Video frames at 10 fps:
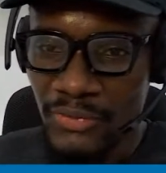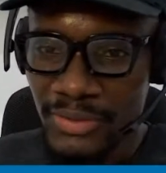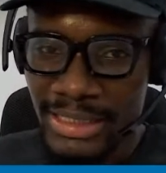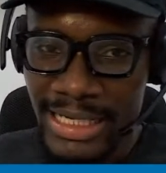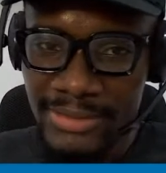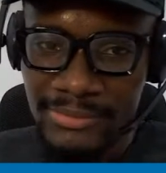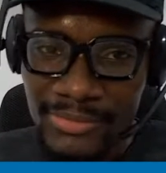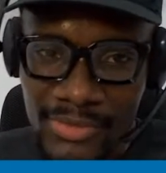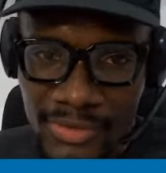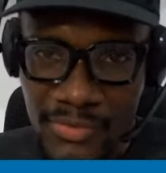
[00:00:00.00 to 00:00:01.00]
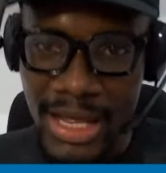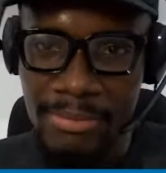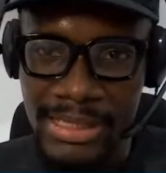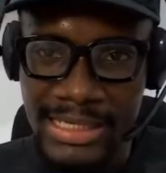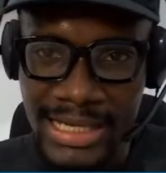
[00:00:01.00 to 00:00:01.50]
feel like we are
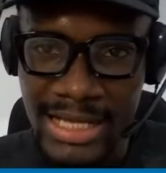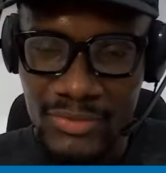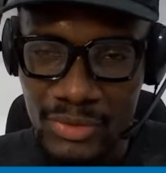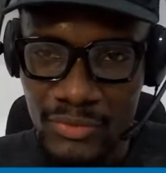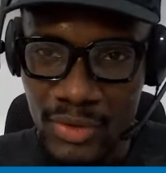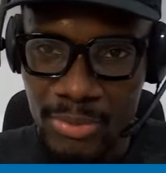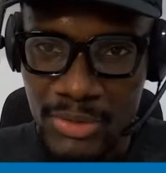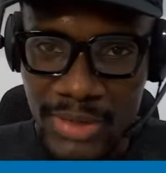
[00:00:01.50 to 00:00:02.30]
beginners with WordPress.